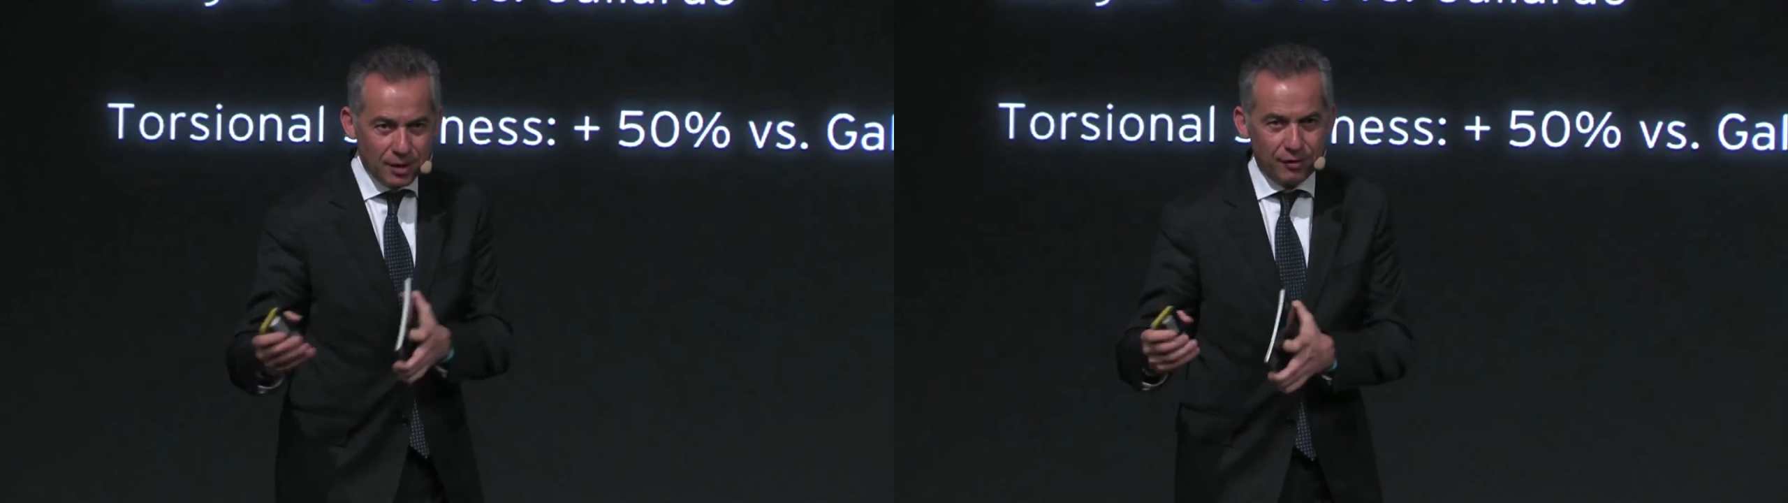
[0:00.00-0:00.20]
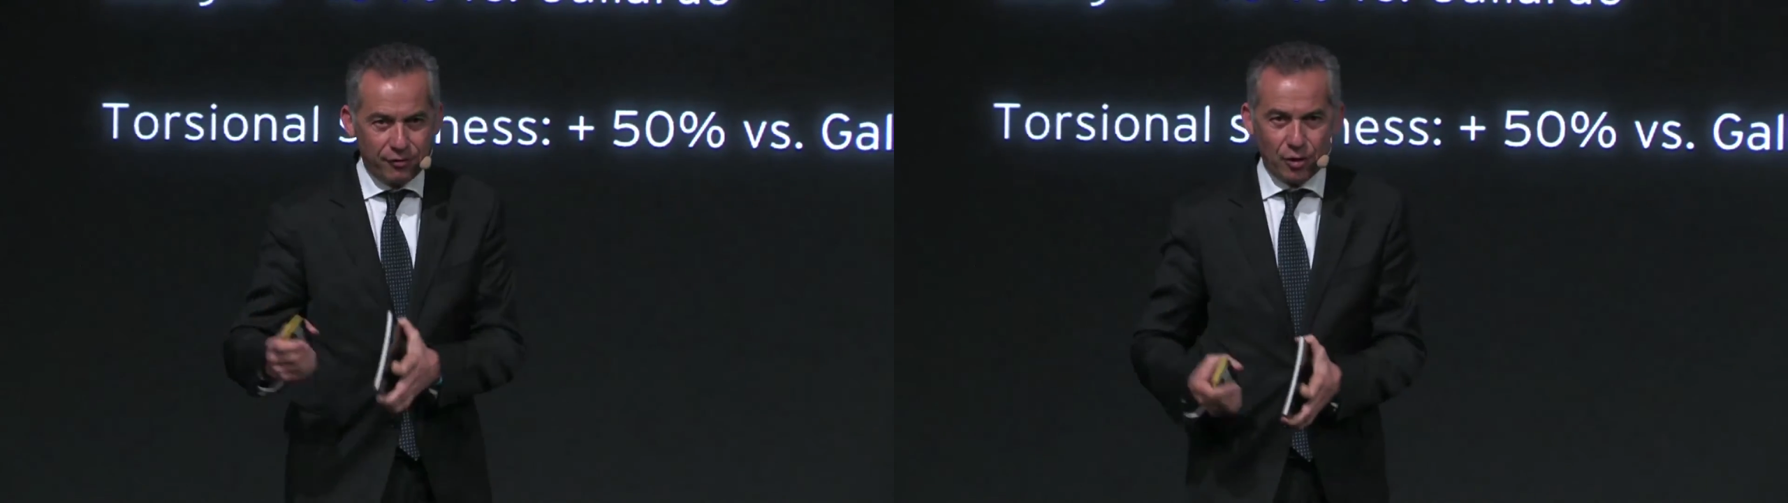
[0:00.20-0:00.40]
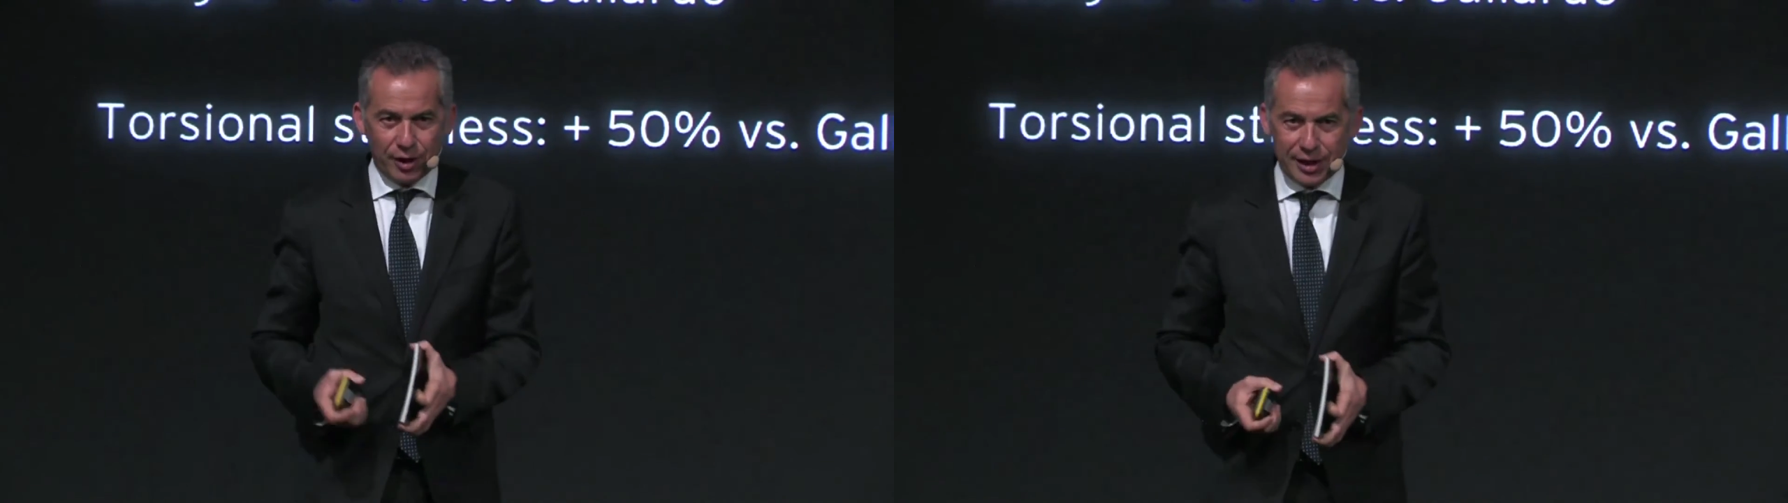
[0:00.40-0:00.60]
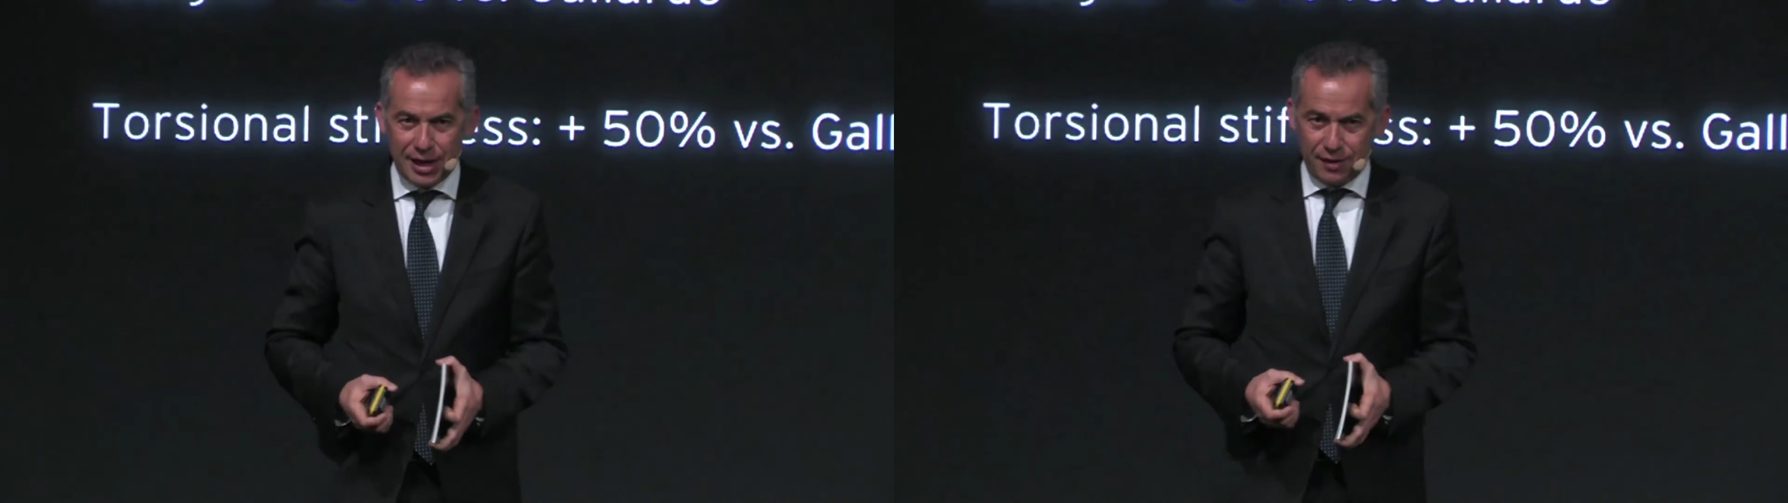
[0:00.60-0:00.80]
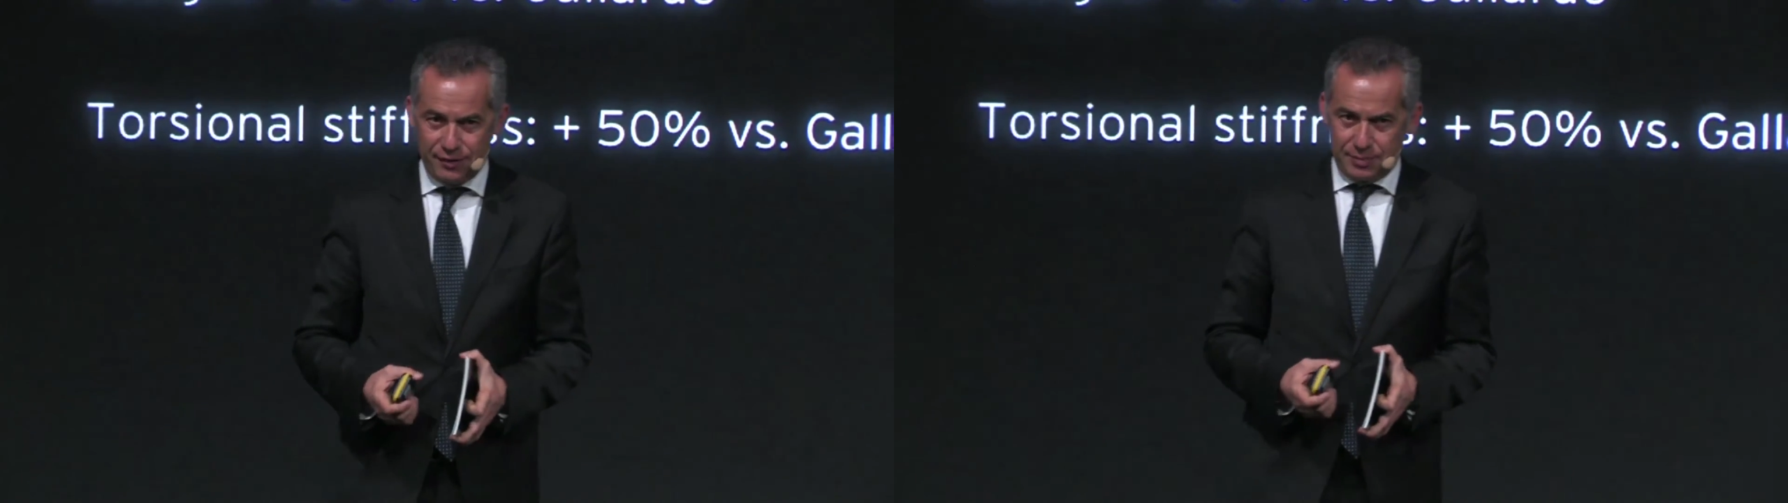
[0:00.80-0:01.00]
for a
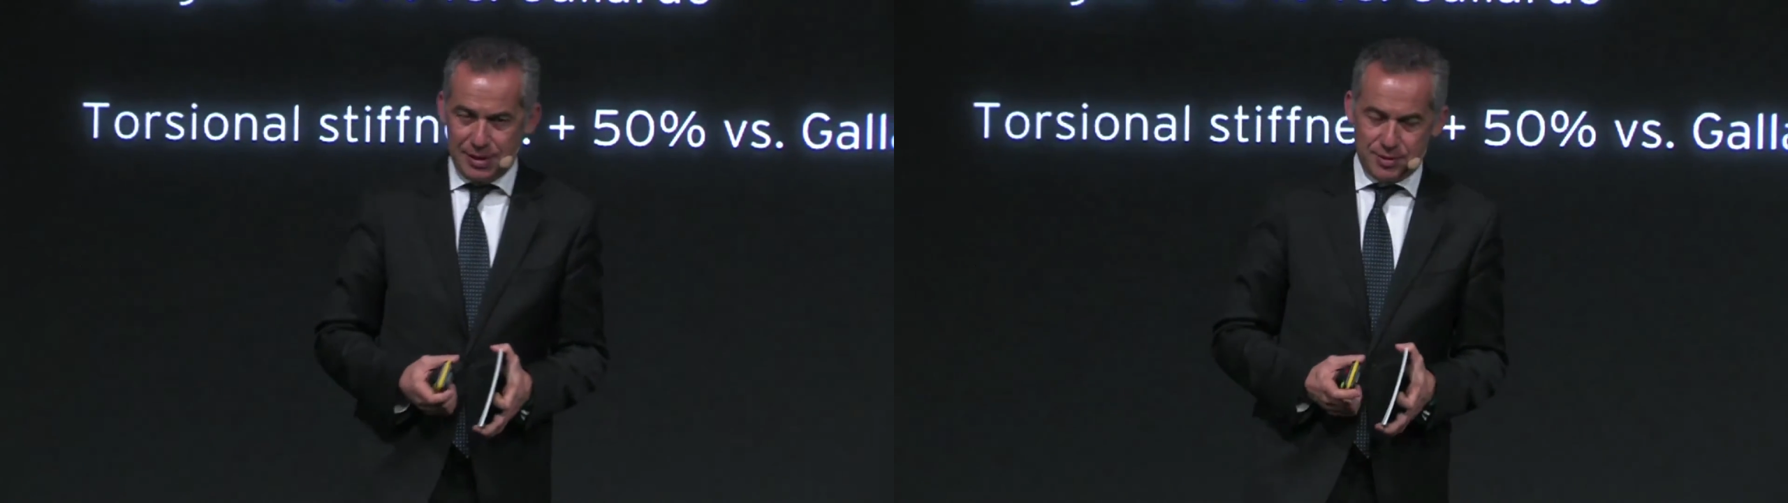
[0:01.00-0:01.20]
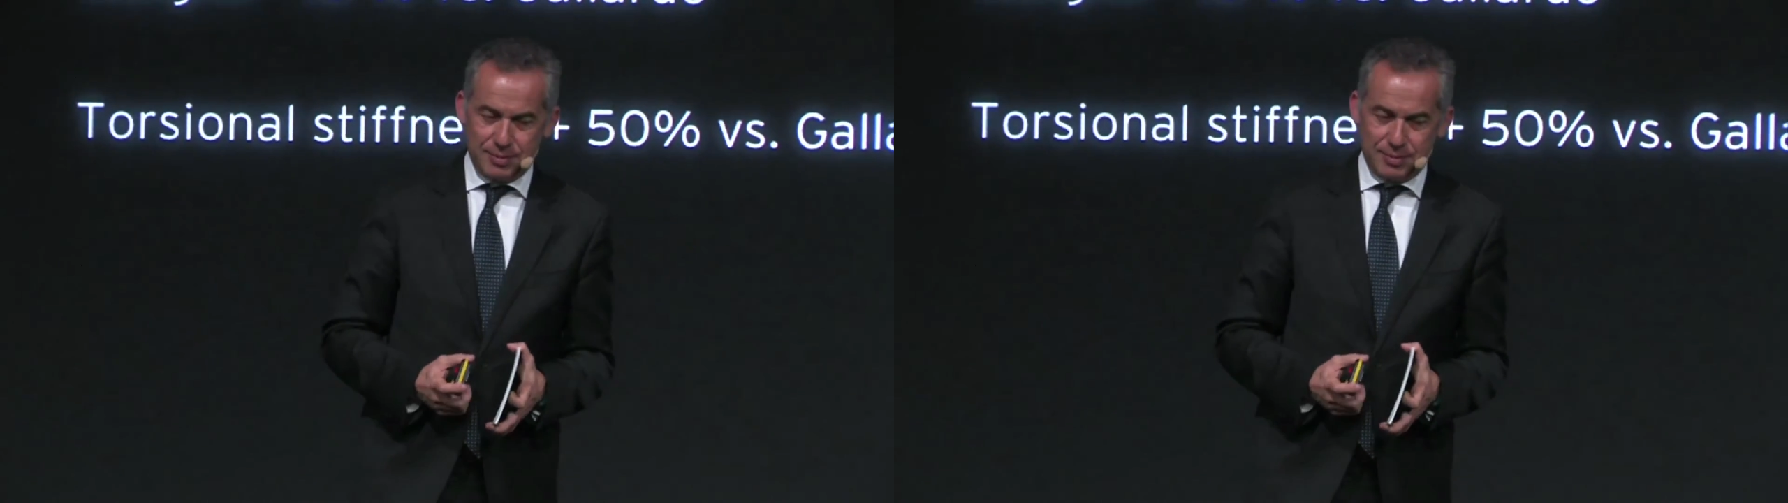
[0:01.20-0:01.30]
car that must